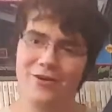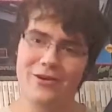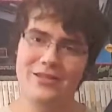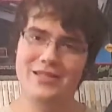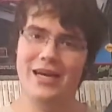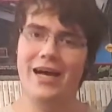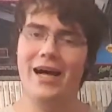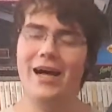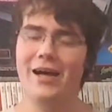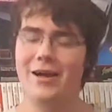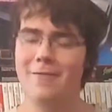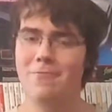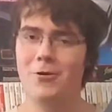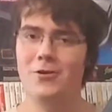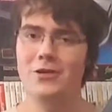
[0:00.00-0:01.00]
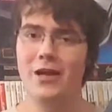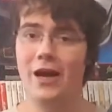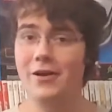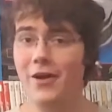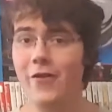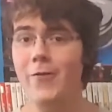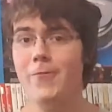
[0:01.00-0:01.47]
was
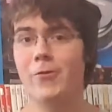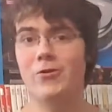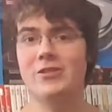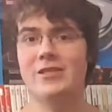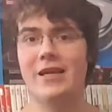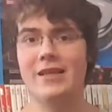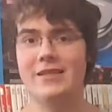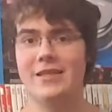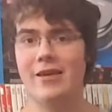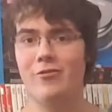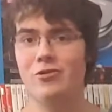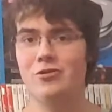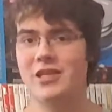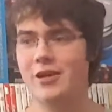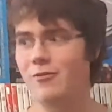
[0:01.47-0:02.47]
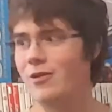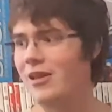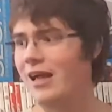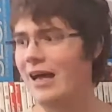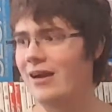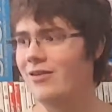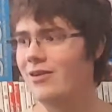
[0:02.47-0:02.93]
another person at the table who was like, well,
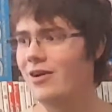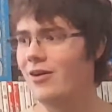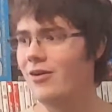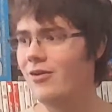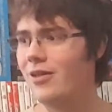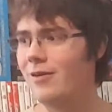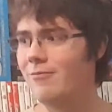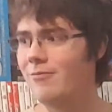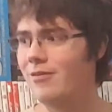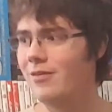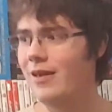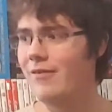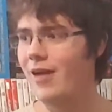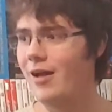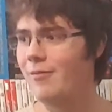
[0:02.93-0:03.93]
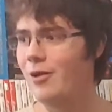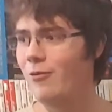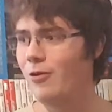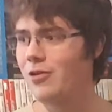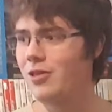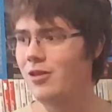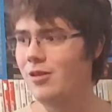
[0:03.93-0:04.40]
I don't know, they've got to be
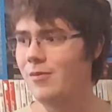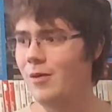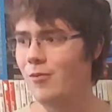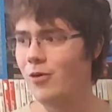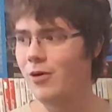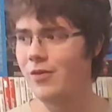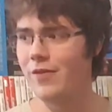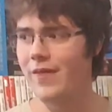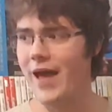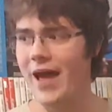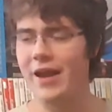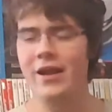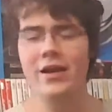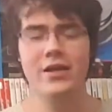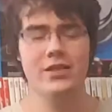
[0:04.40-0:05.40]
worth a little bit more than that.